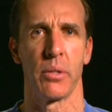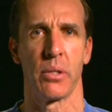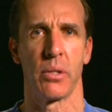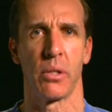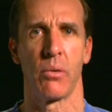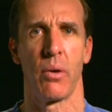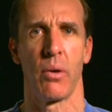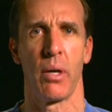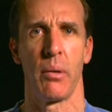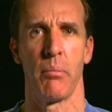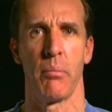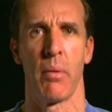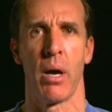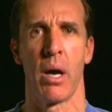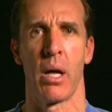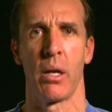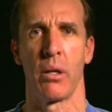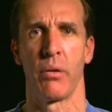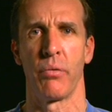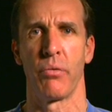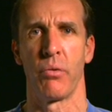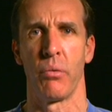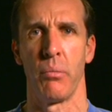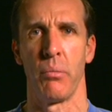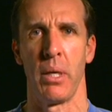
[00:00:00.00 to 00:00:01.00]
was a great
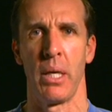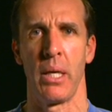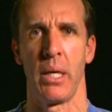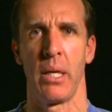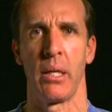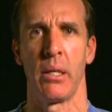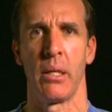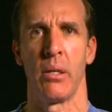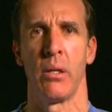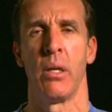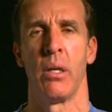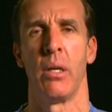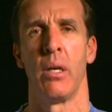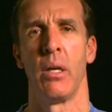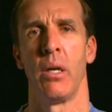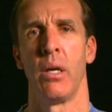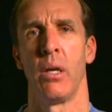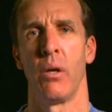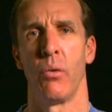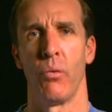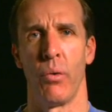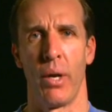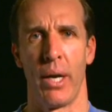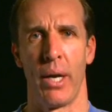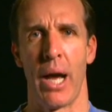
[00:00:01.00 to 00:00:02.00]
model for me, and
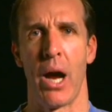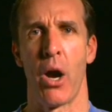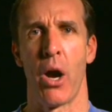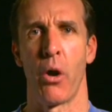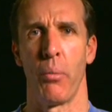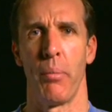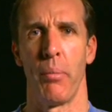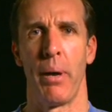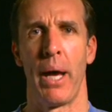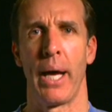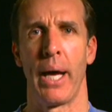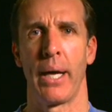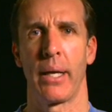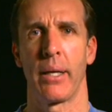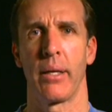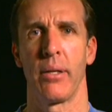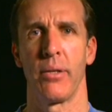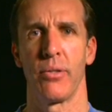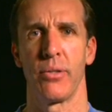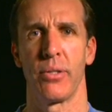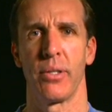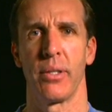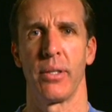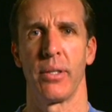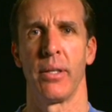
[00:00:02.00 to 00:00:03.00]
Red Auerbach
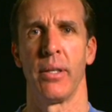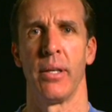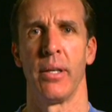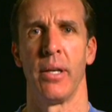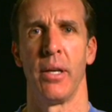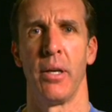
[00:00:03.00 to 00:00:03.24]
used to